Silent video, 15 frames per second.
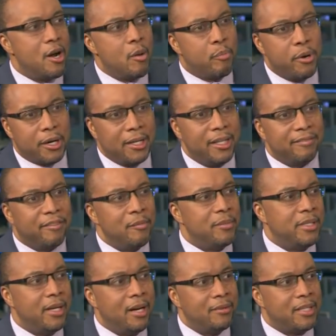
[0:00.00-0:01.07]
percolate from
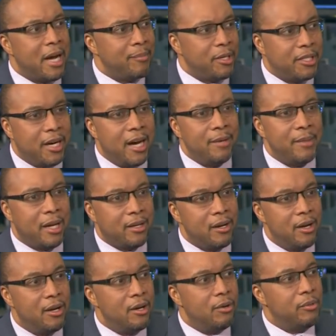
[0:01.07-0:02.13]
time to time that
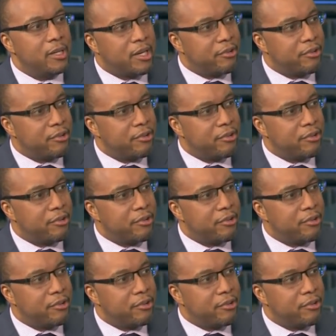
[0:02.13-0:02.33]
would